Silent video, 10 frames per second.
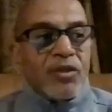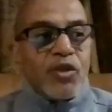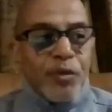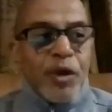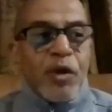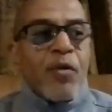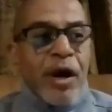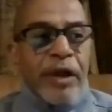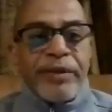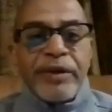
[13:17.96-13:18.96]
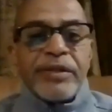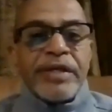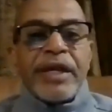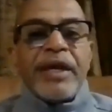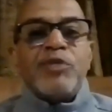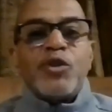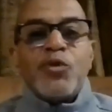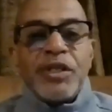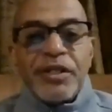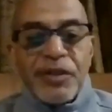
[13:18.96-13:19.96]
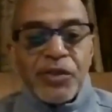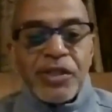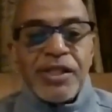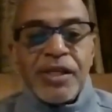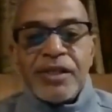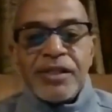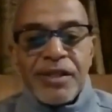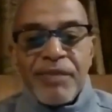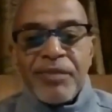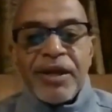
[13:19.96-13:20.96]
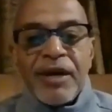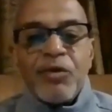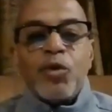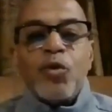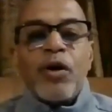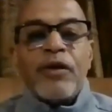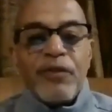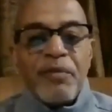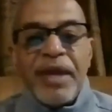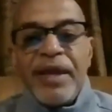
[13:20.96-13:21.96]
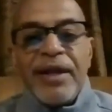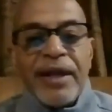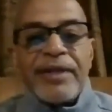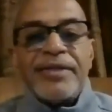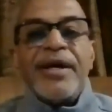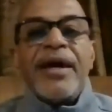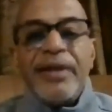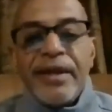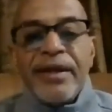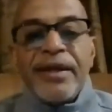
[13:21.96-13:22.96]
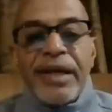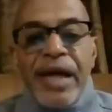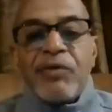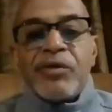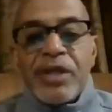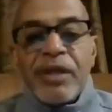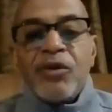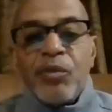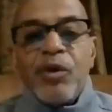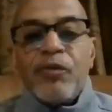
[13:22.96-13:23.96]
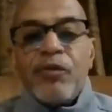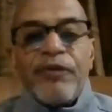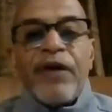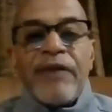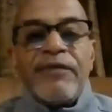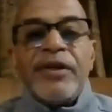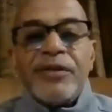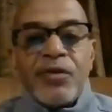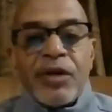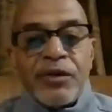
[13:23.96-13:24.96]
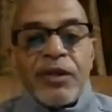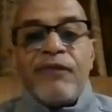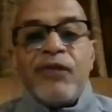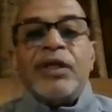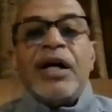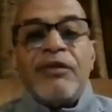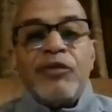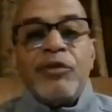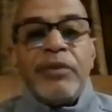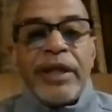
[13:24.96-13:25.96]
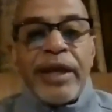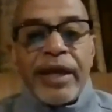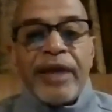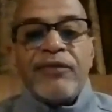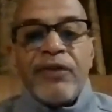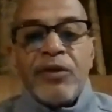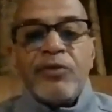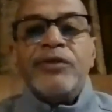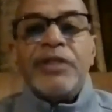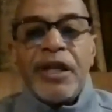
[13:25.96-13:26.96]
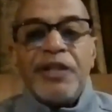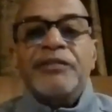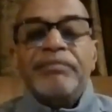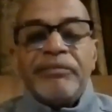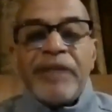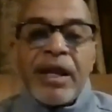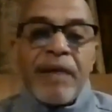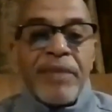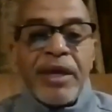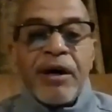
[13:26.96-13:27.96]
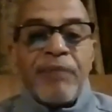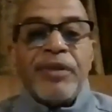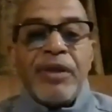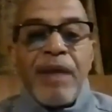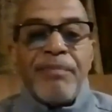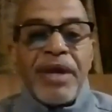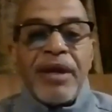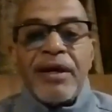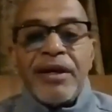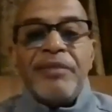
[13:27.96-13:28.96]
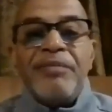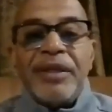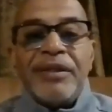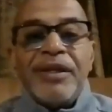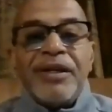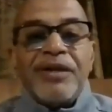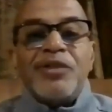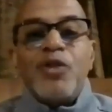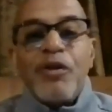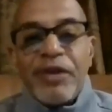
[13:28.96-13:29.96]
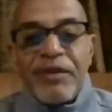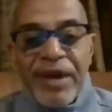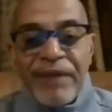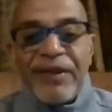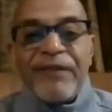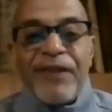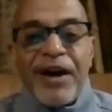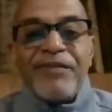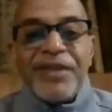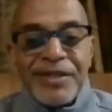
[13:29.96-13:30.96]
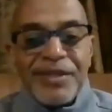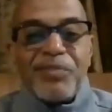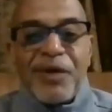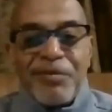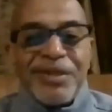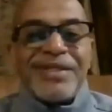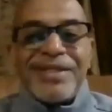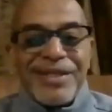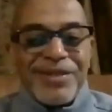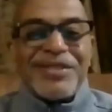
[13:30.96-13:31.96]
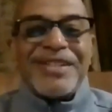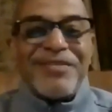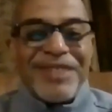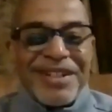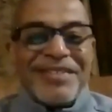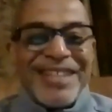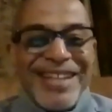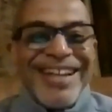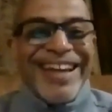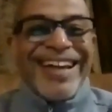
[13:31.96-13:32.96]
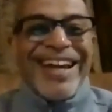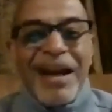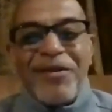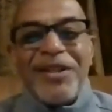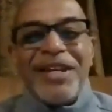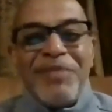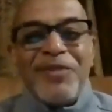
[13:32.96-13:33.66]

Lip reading: took me a while because I kept switching to see something that would work for me. Like I said, I would say it took me over 5 years to actually feel comfortable that I can follow rotation. And I'm being a little bit conservative by being 5 years. It's probably 6 to 7 years. And I'm only being